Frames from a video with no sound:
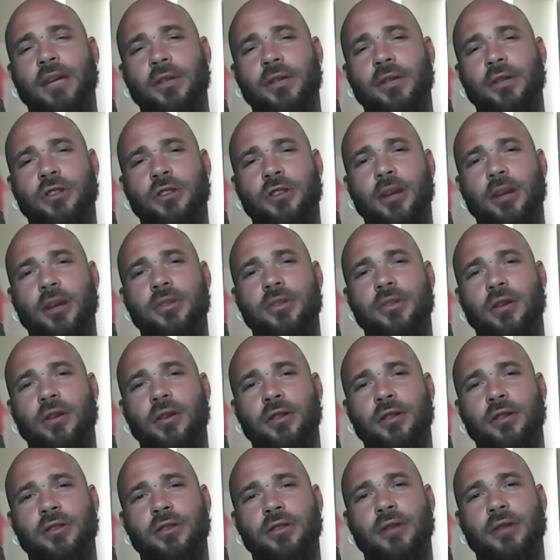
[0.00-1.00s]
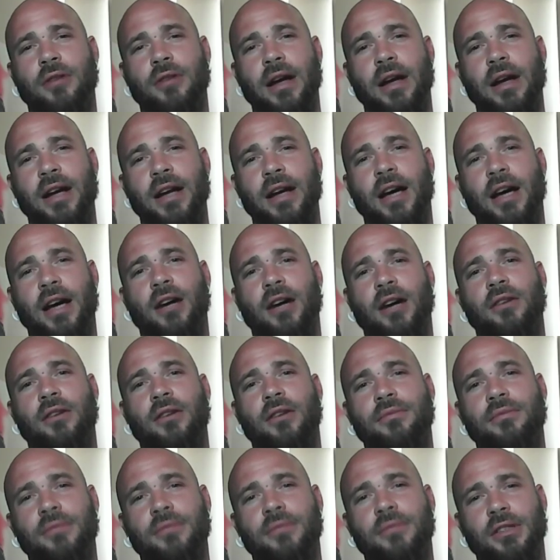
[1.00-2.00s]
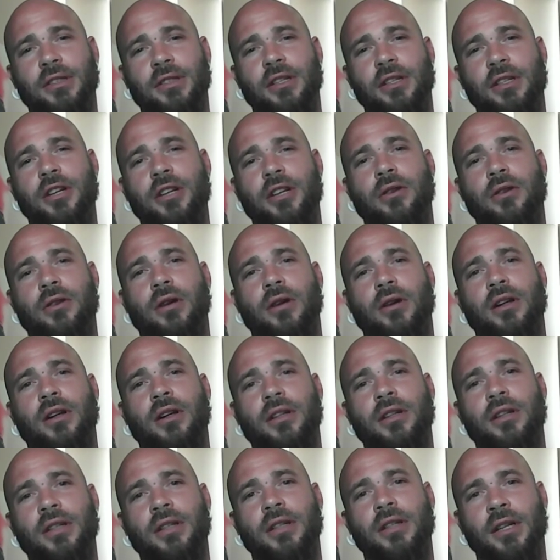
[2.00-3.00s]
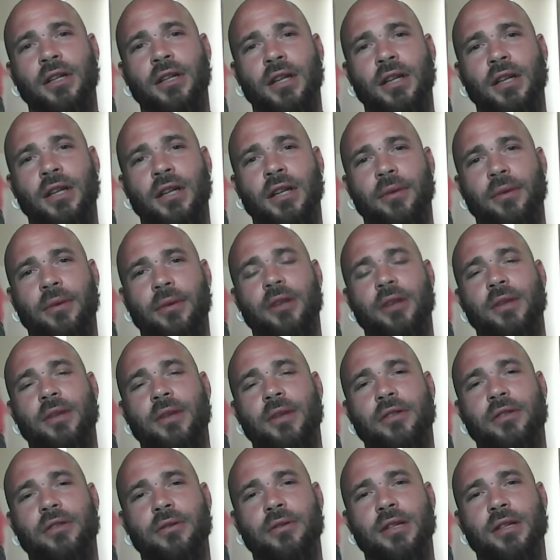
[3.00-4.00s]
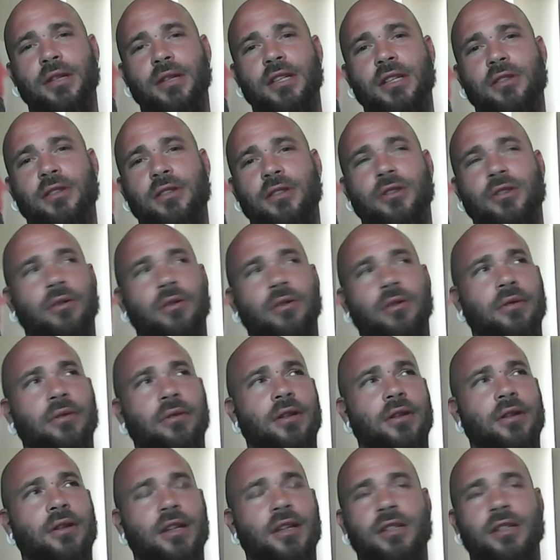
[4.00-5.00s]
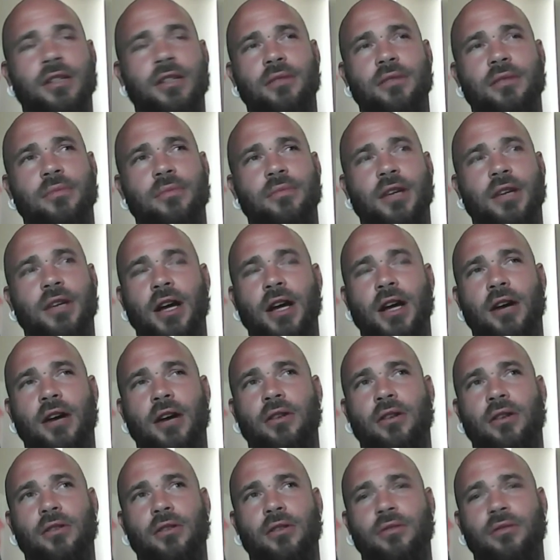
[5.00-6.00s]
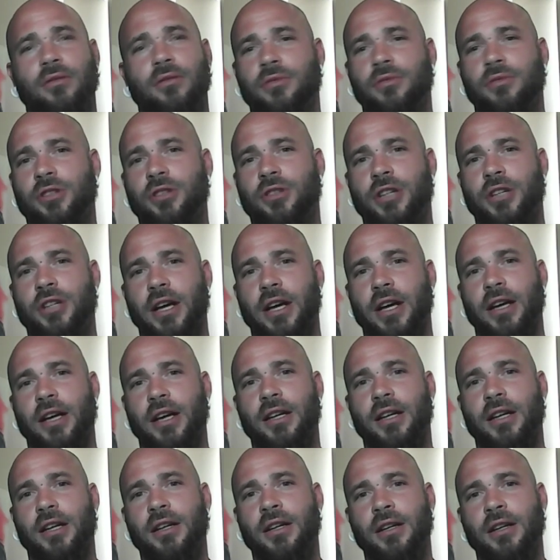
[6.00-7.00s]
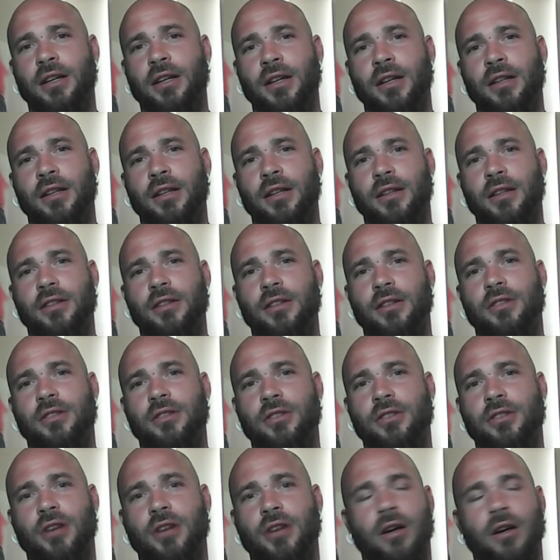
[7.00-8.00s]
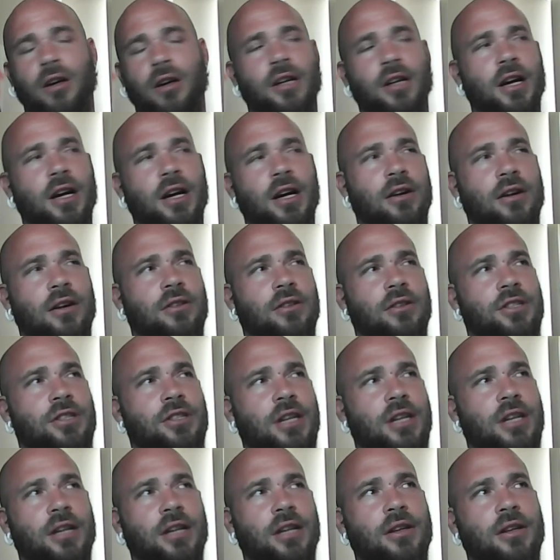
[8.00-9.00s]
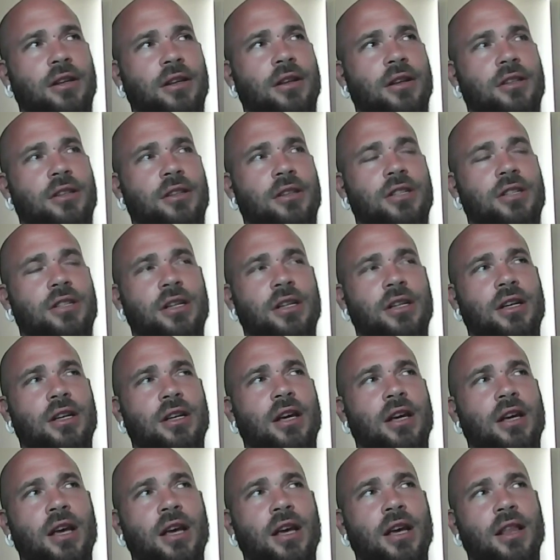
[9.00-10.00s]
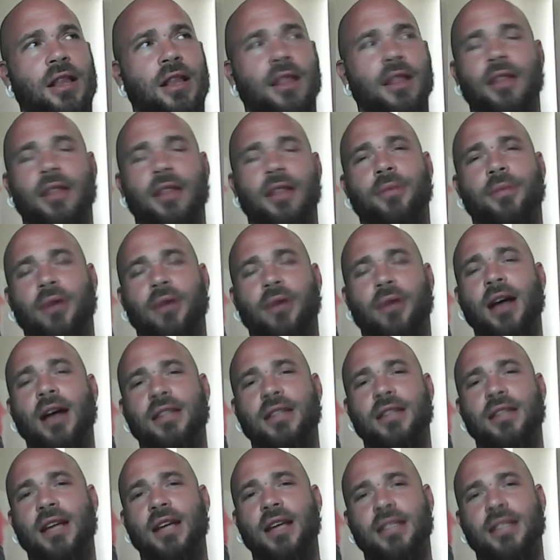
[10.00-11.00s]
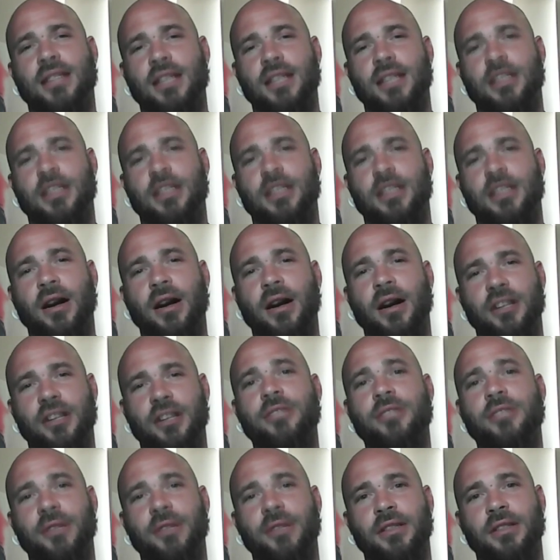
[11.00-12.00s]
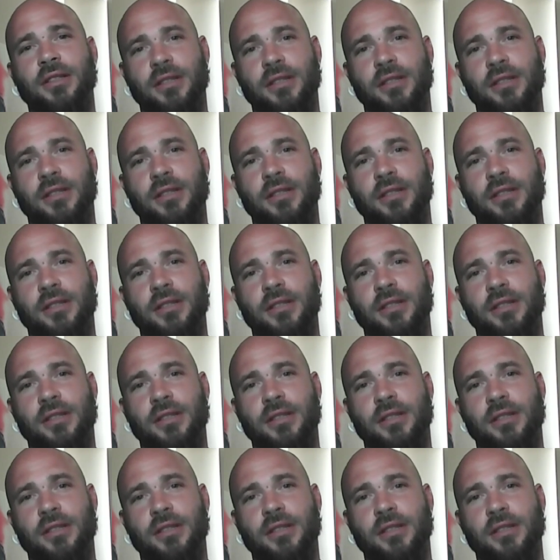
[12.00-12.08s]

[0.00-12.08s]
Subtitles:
what Trump's going through right now in New York, and what he went through with this Carol chick, this John Carroll chick. The process is the punishment.